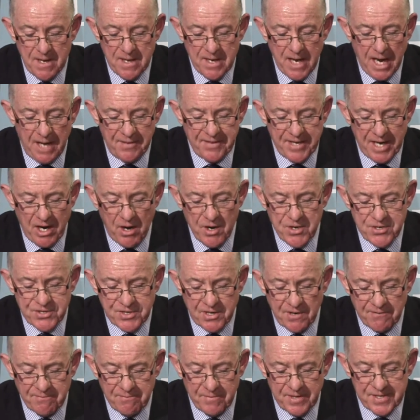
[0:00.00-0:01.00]
and the Irish
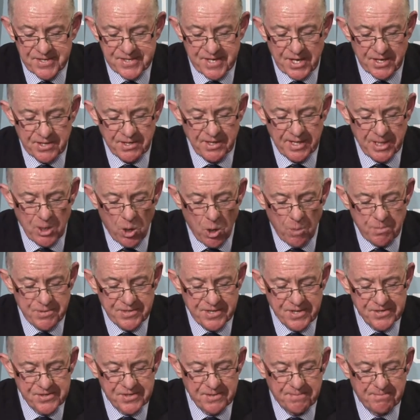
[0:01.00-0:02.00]
Government certainly hopes
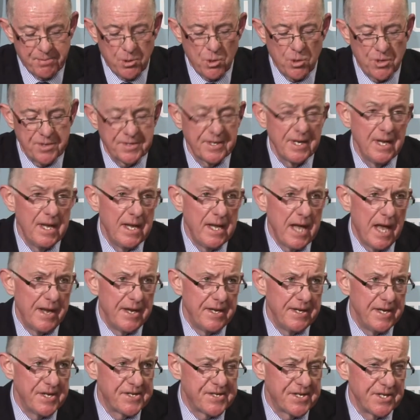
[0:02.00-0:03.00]
to support an
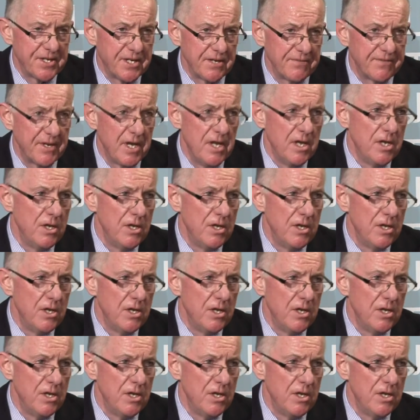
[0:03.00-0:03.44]
initiative